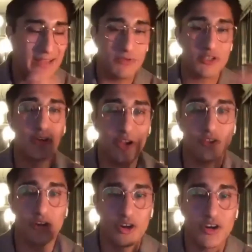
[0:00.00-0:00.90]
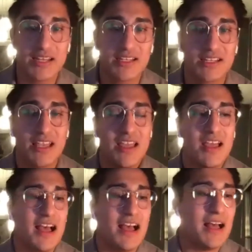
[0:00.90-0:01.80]
"Hey, we should all learn it."
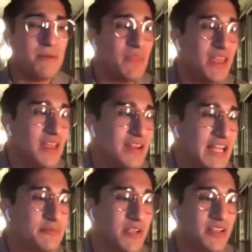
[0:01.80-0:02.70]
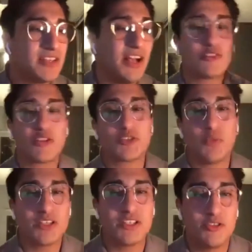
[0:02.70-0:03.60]
That's because Alteryx
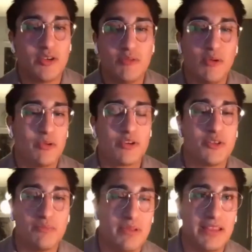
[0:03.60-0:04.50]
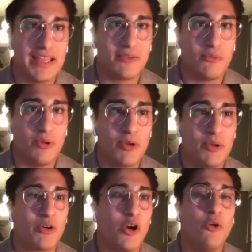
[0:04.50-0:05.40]
wasn't doing what we
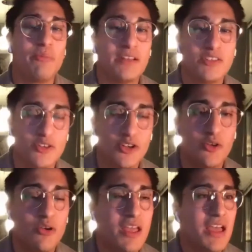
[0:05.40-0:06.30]
were hoping to do.